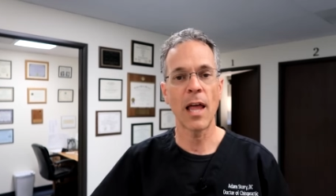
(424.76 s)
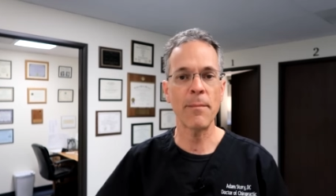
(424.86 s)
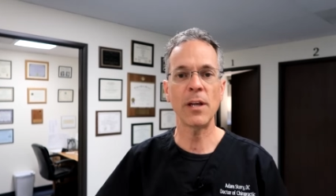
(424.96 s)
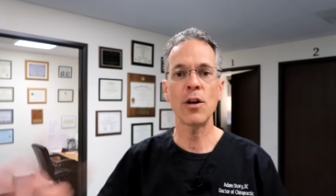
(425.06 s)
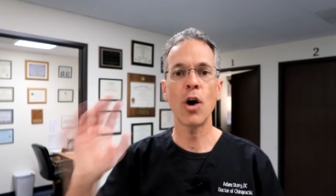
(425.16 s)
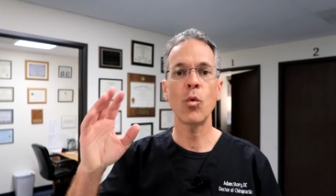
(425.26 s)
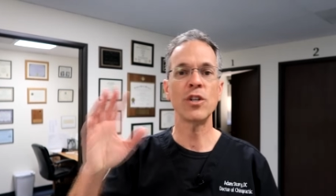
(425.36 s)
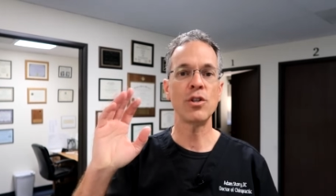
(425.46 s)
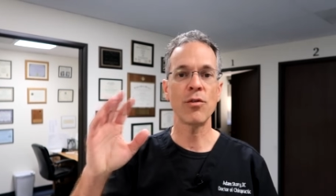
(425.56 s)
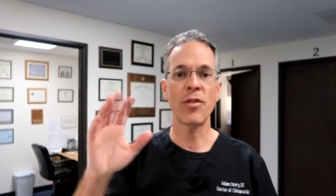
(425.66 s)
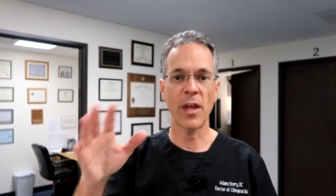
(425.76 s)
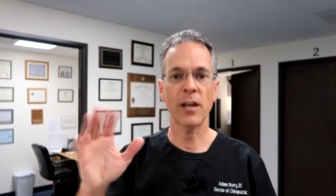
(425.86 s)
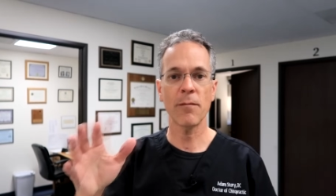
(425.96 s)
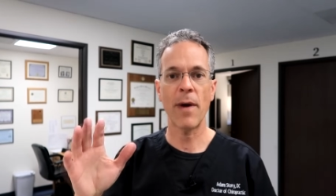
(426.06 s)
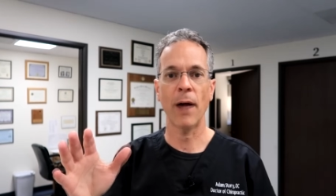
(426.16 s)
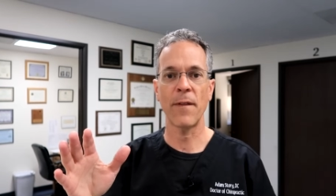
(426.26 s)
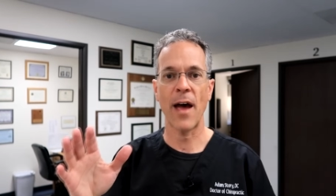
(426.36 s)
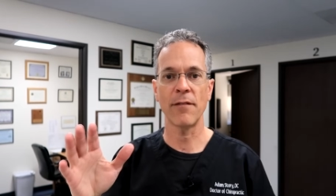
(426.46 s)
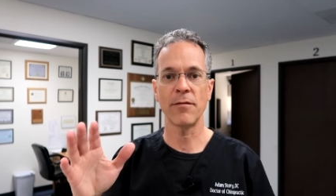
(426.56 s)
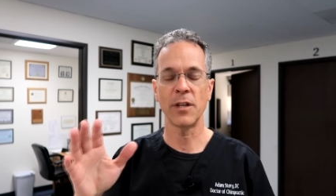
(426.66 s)
Let me know what you think about
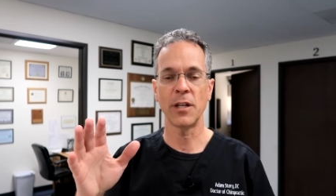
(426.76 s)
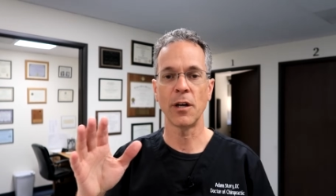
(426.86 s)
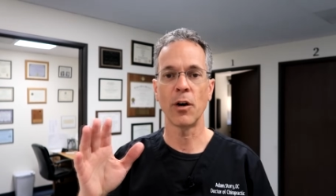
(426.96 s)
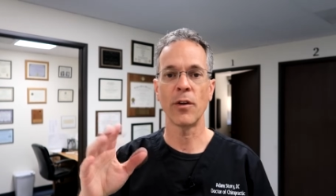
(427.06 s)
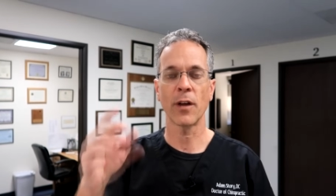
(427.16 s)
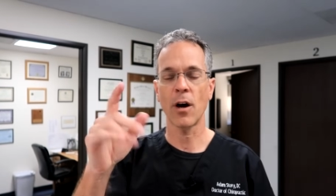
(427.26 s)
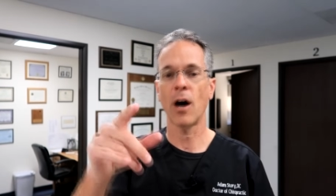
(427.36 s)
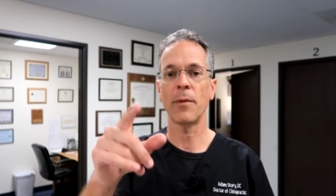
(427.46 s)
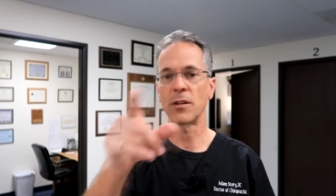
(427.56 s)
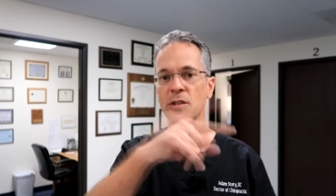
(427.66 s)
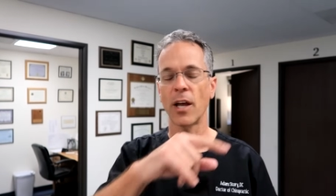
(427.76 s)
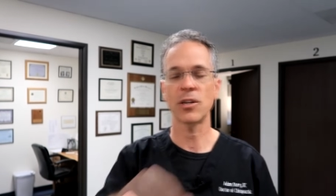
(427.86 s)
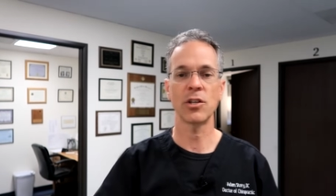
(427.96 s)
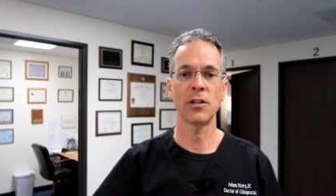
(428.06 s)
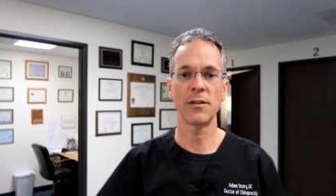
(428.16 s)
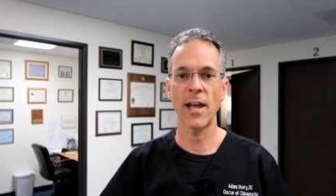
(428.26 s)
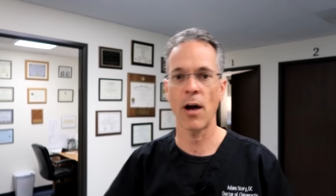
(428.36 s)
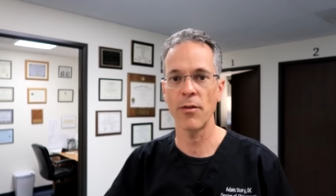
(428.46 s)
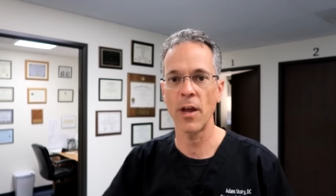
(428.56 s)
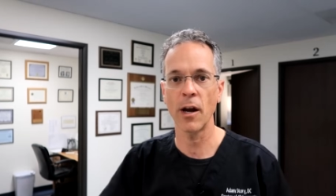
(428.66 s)
that video in the comment section
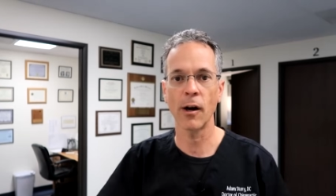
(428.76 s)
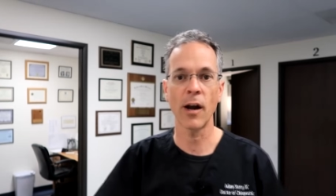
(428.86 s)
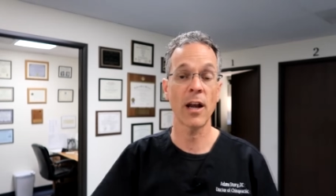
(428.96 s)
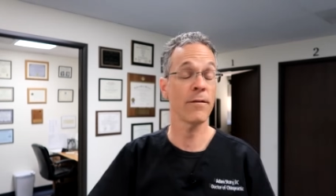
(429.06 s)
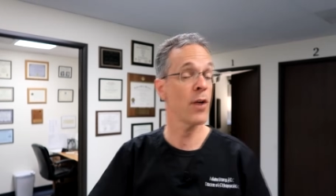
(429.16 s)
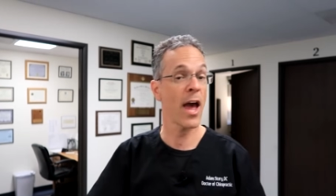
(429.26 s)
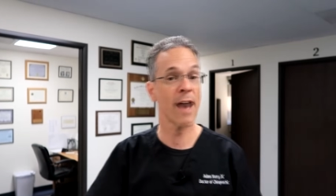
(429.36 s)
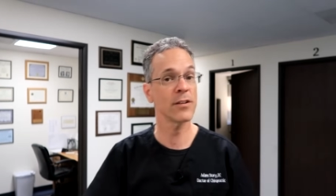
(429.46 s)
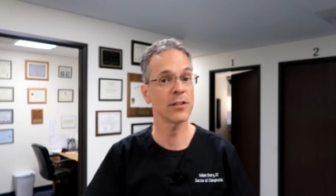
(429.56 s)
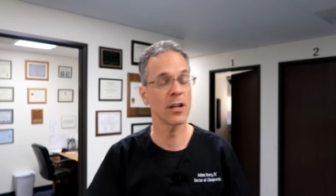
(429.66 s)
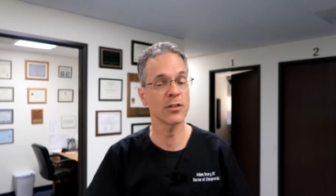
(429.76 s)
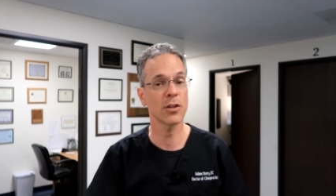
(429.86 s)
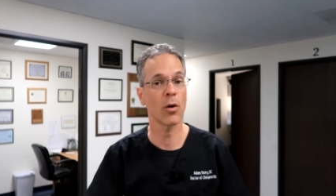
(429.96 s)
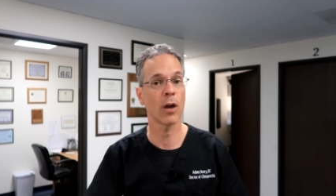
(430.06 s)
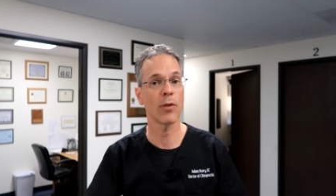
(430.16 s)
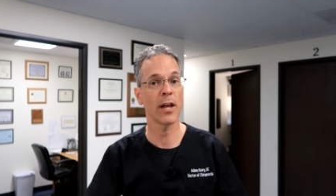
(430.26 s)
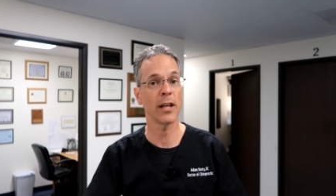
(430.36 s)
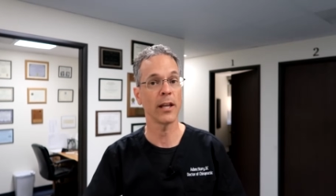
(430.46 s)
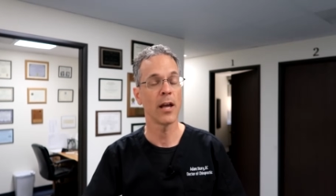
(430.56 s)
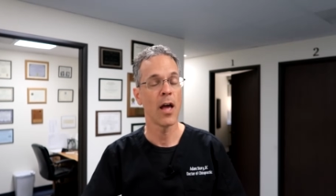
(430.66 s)
down there. And if you haven't done so
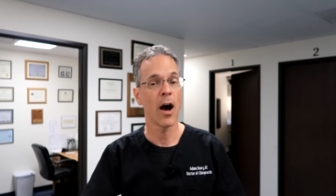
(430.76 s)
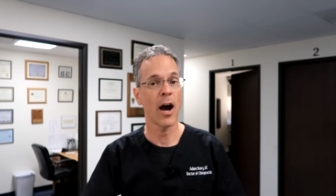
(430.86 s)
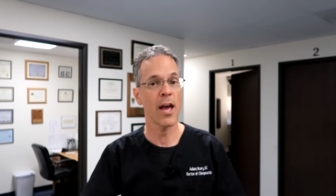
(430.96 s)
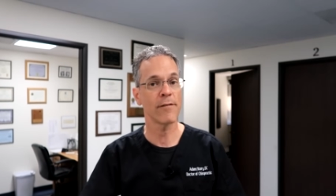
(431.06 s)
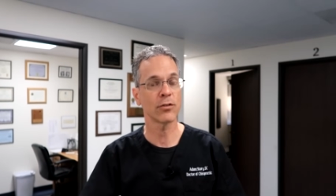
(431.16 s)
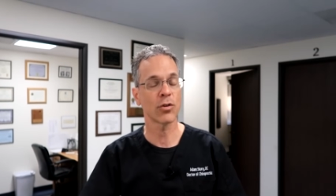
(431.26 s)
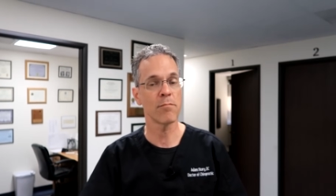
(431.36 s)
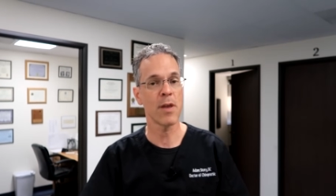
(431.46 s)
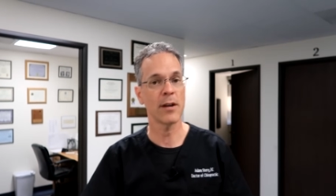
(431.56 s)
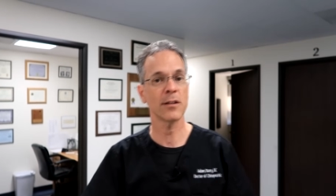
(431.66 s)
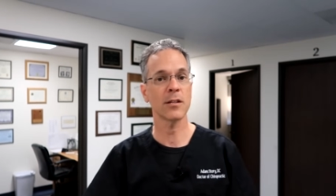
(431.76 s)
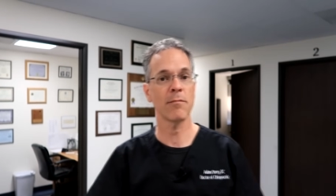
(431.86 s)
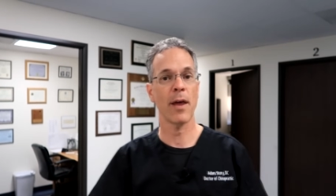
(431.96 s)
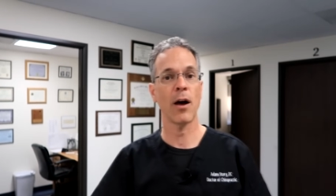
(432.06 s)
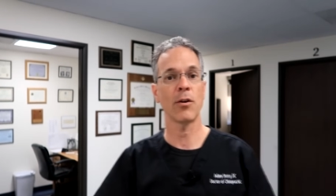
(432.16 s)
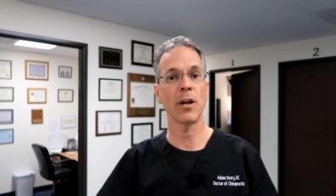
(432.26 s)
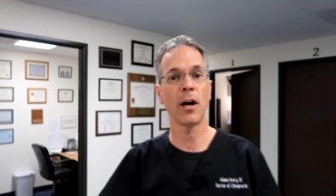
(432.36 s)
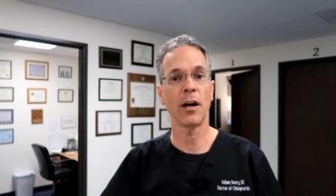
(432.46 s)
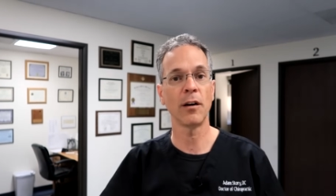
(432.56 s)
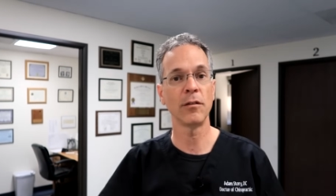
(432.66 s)
already, I have a tremendous amount
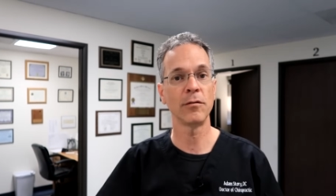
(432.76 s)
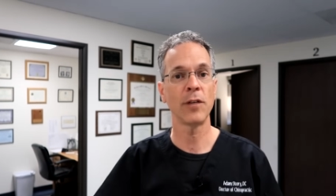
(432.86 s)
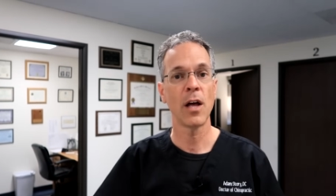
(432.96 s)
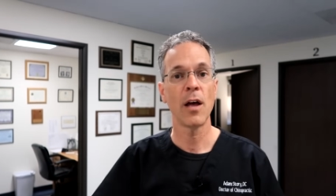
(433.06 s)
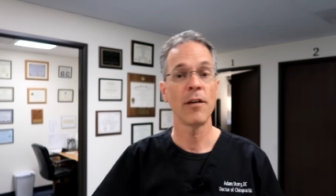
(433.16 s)
of